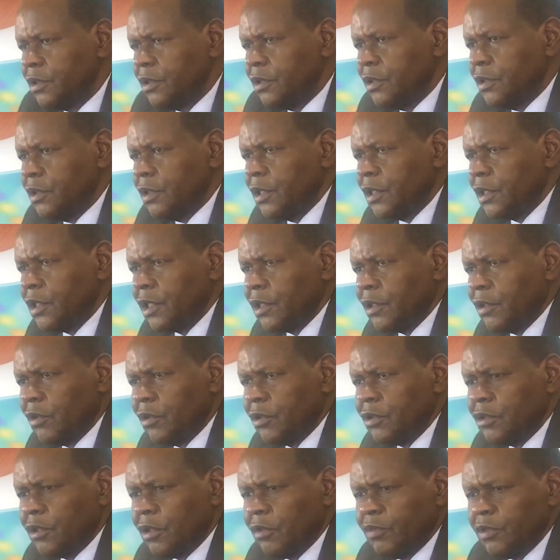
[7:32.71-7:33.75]
And they all
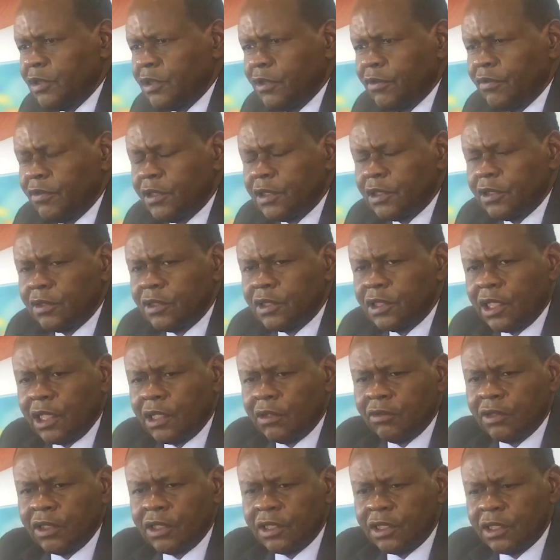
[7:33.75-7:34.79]
dropped it off at
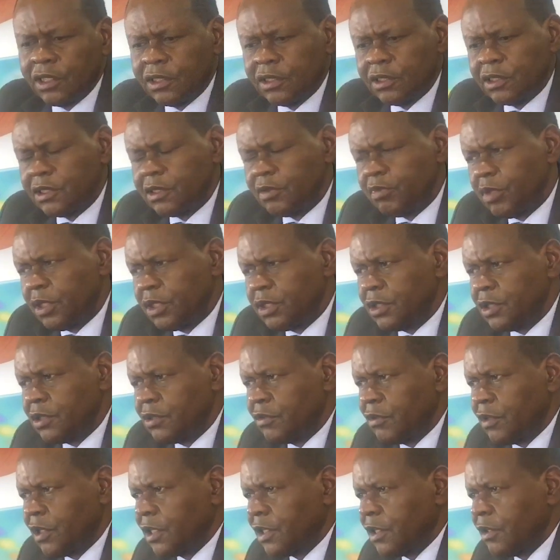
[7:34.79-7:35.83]
Ondangwa and then dispatched it
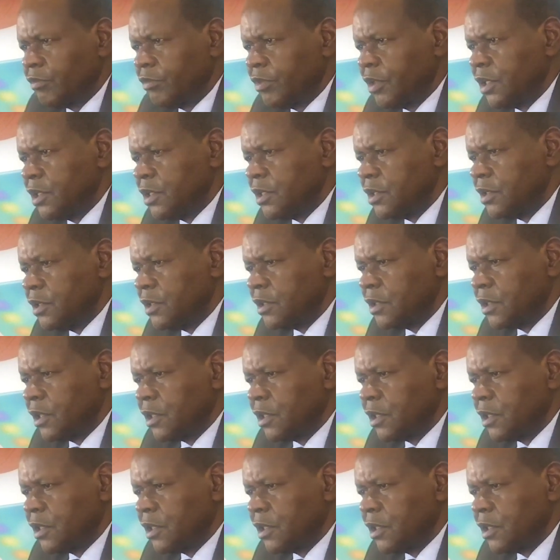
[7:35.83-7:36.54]
to other places.